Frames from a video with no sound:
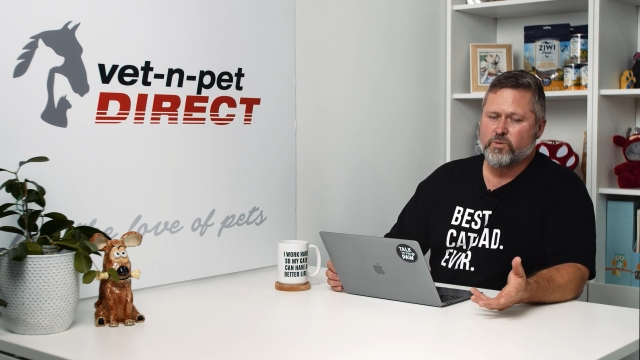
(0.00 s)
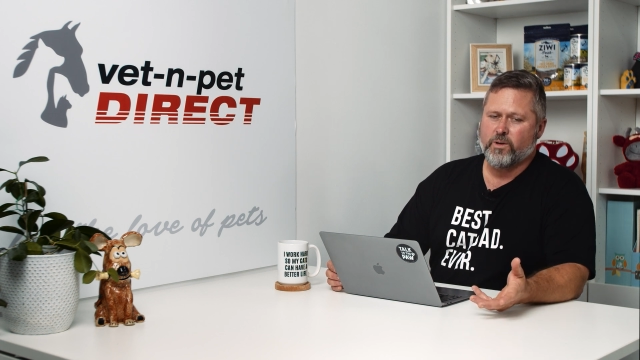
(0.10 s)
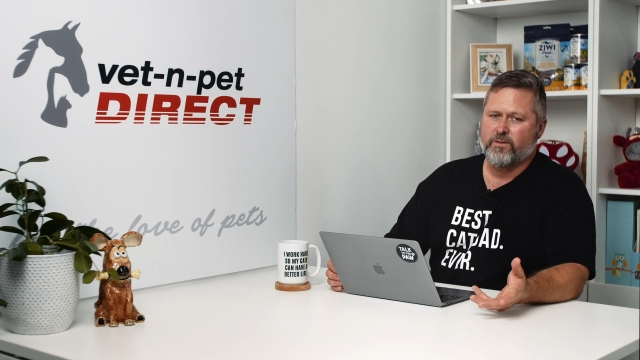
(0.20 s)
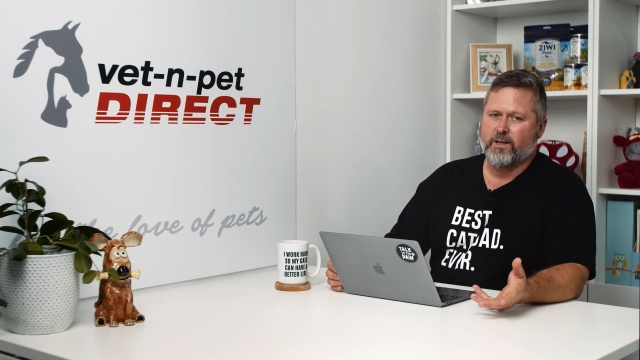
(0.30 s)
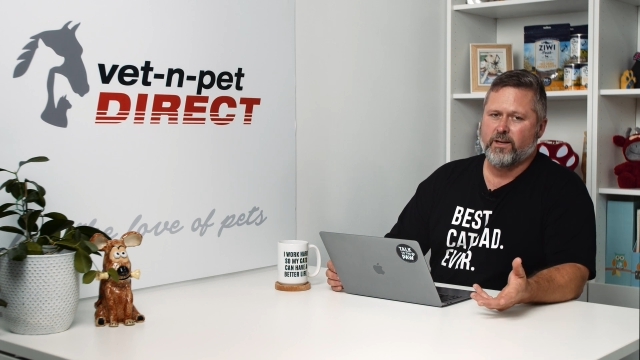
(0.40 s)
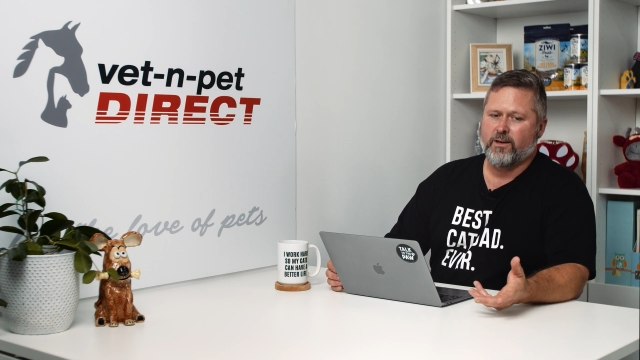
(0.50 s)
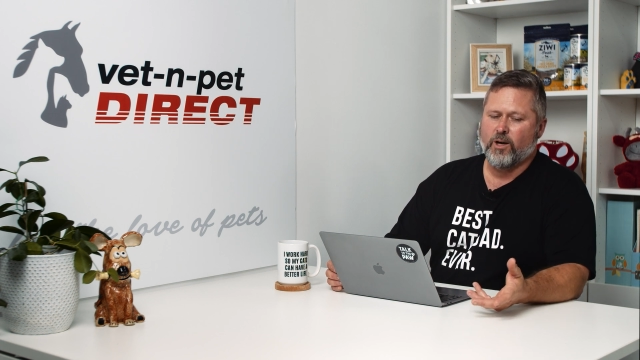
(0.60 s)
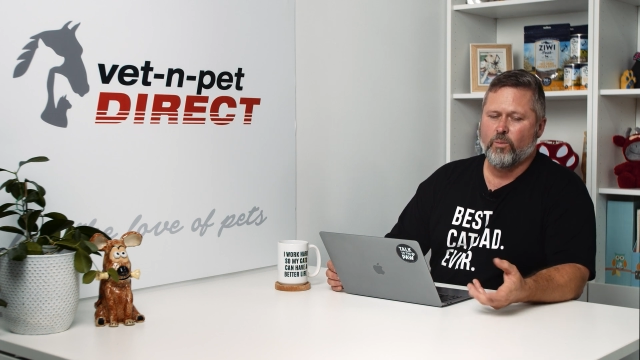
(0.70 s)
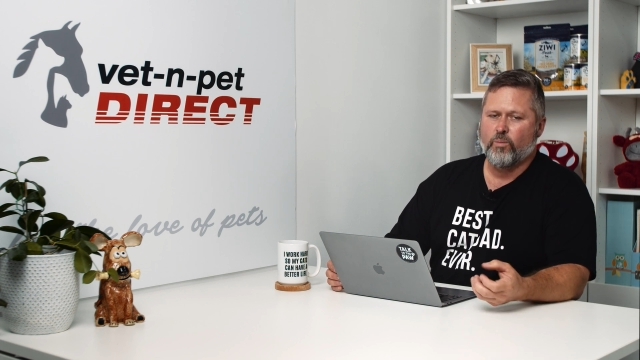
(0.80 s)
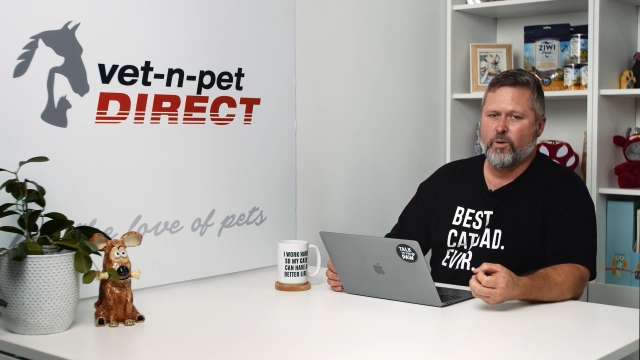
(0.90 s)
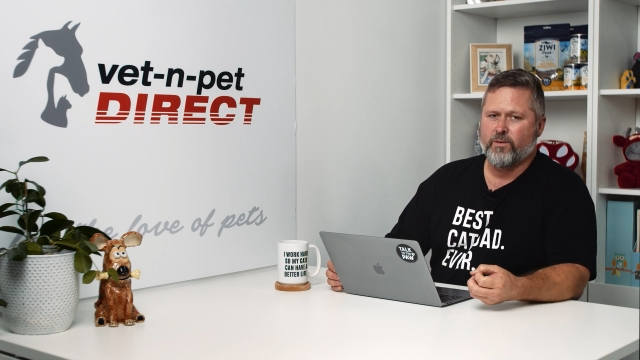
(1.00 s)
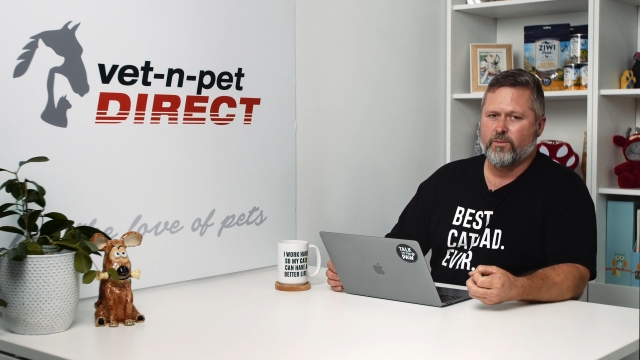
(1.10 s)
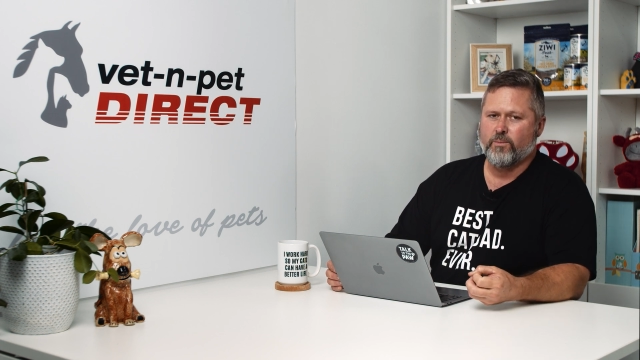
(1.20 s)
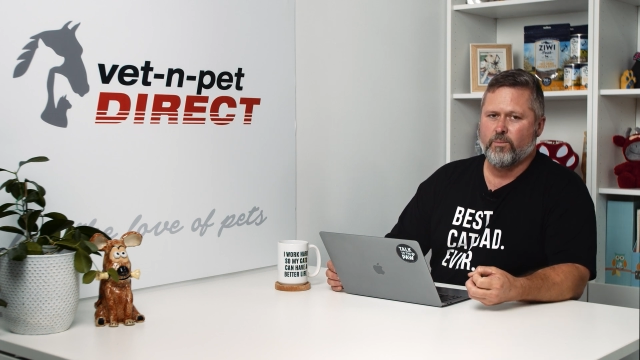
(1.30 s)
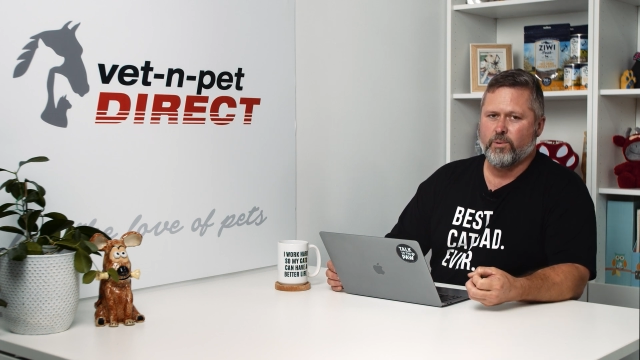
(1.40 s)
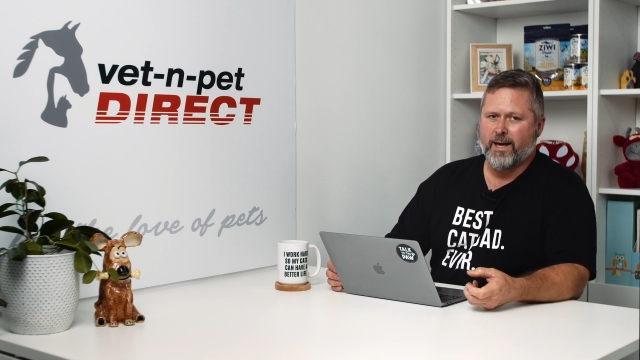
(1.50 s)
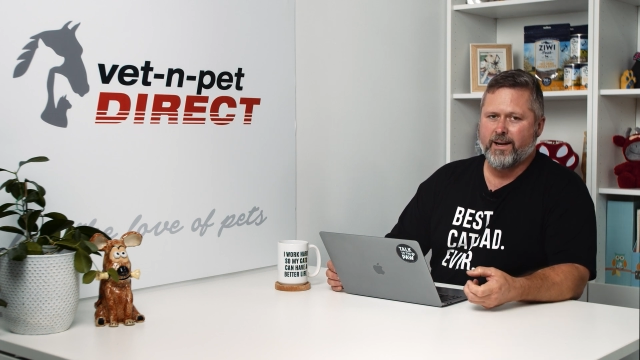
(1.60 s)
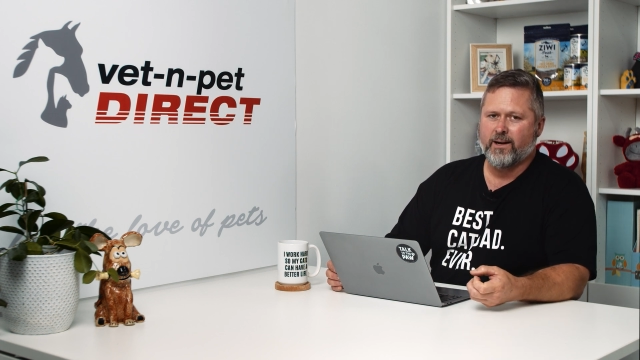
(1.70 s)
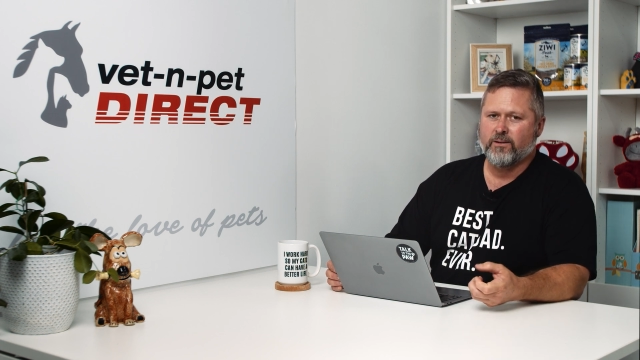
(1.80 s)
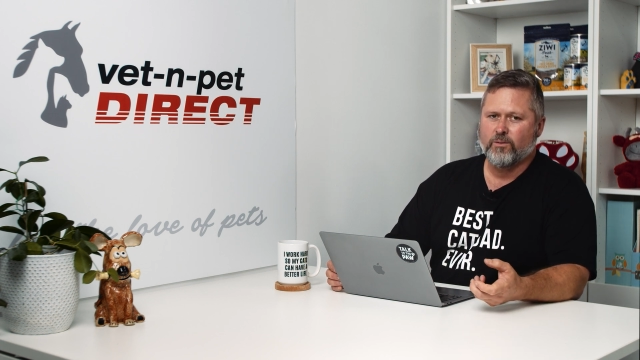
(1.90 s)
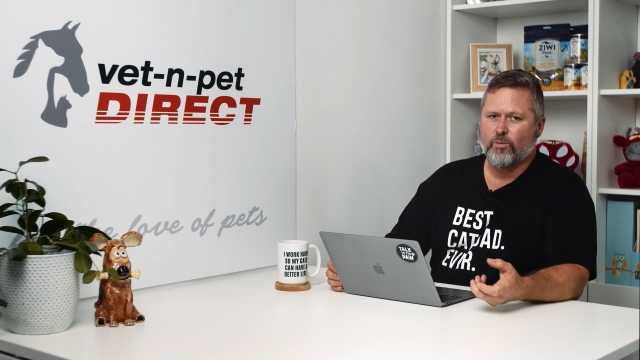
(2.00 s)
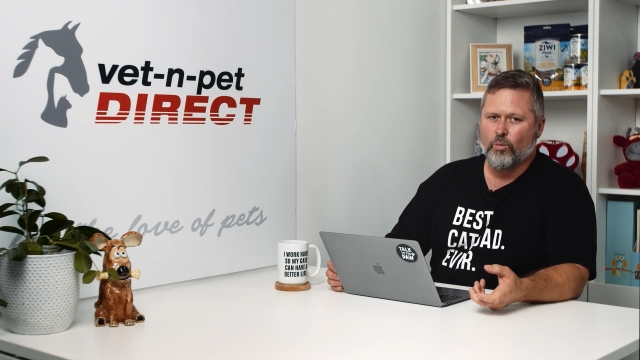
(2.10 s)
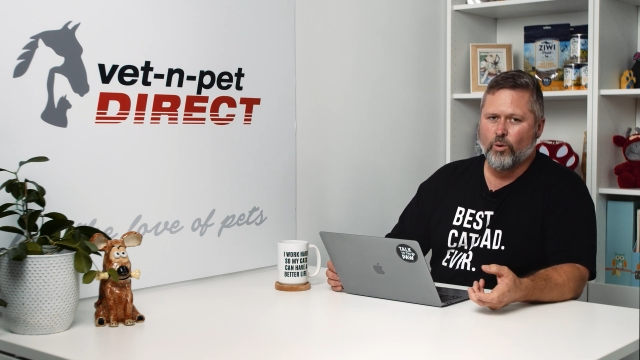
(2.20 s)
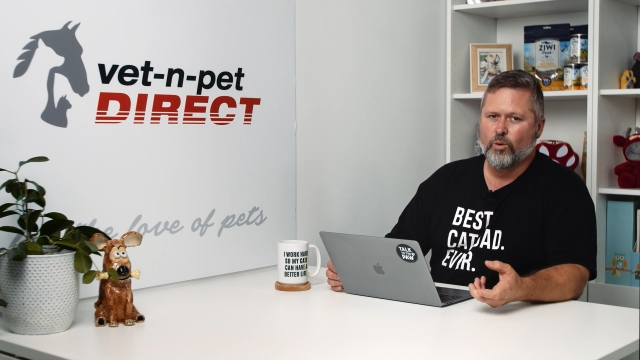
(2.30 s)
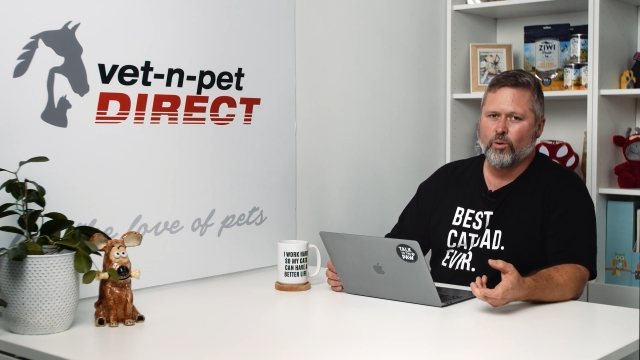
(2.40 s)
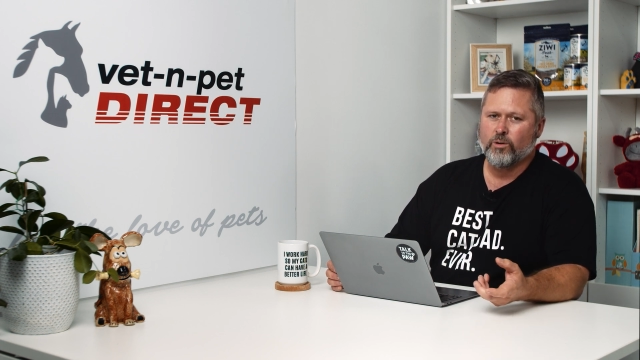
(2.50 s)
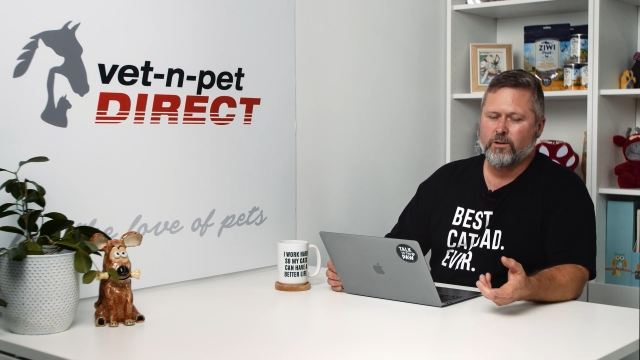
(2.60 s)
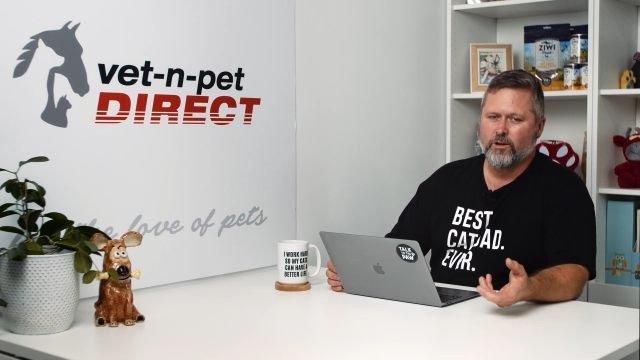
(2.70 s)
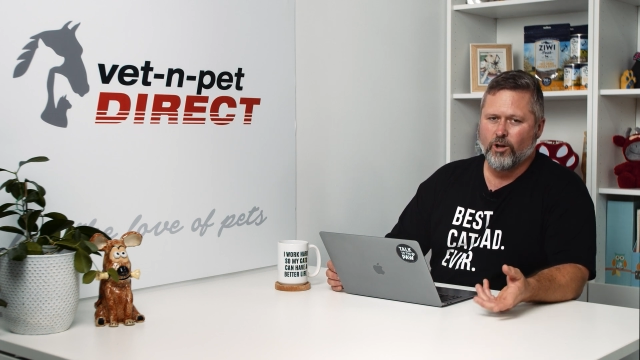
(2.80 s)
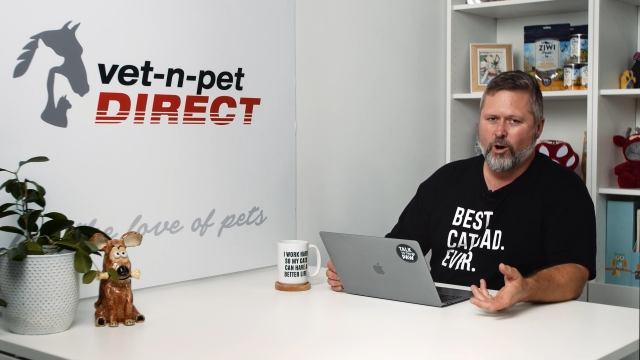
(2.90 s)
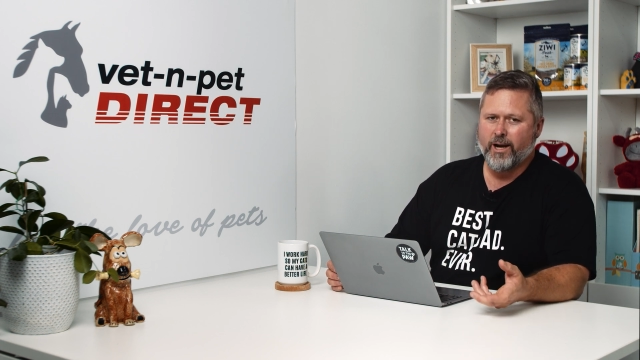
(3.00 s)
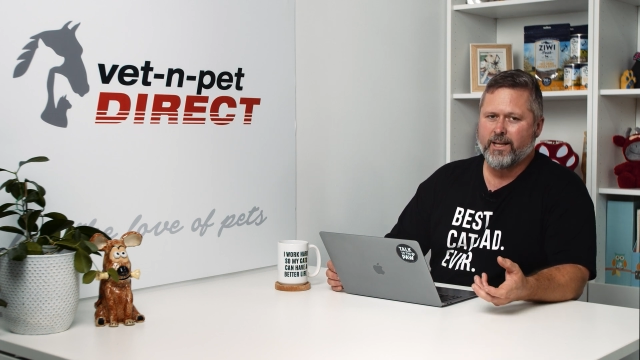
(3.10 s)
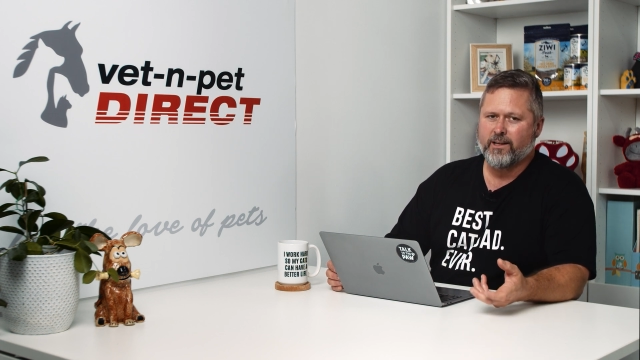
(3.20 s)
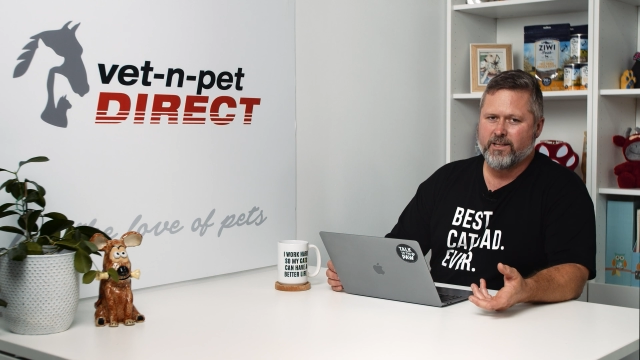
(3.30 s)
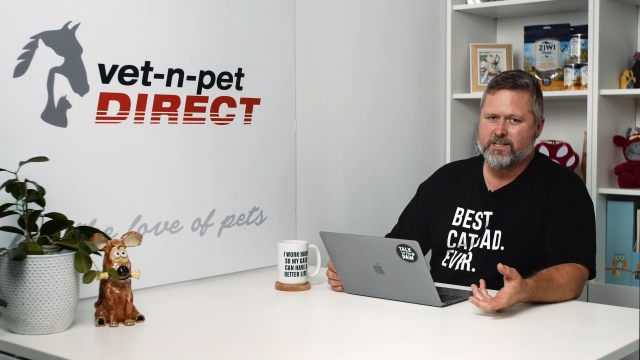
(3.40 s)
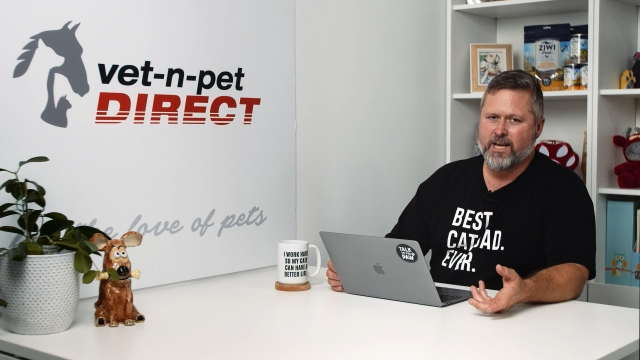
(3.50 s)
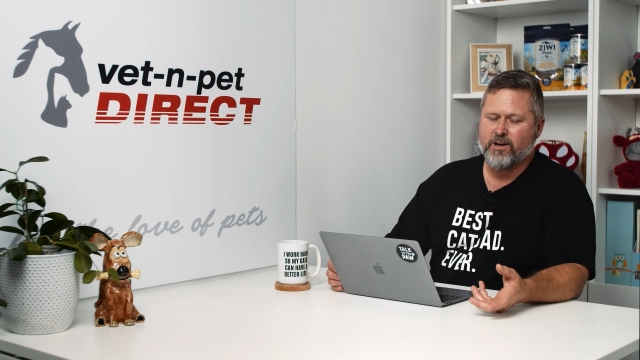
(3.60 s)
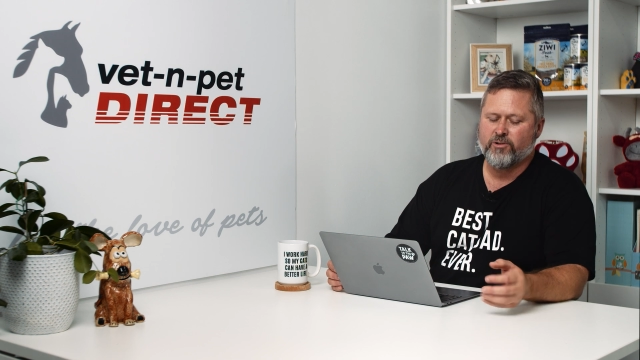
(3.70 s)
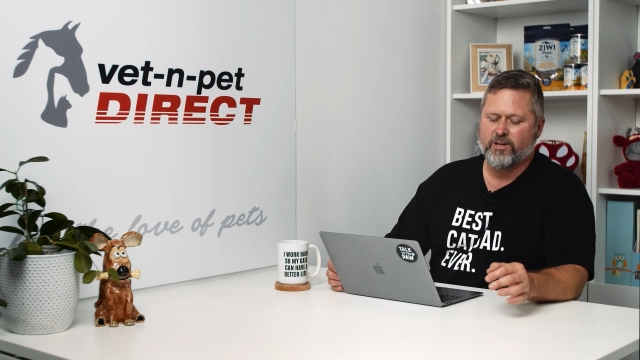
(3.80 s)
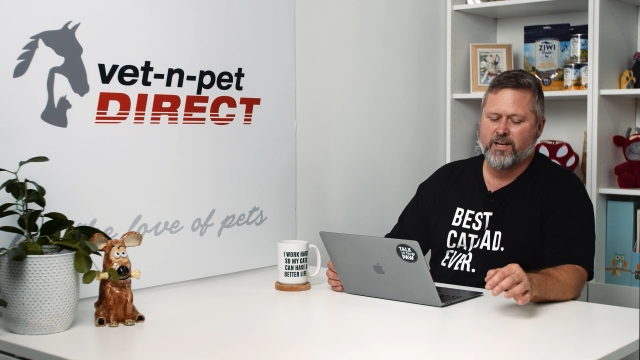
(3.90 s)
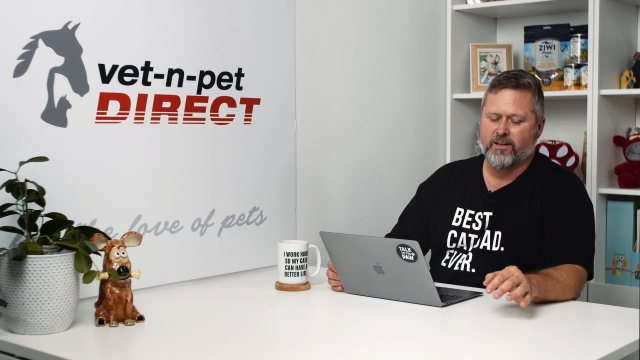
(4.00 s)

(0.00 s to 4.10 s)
we think, help with bladder wall lining integrity,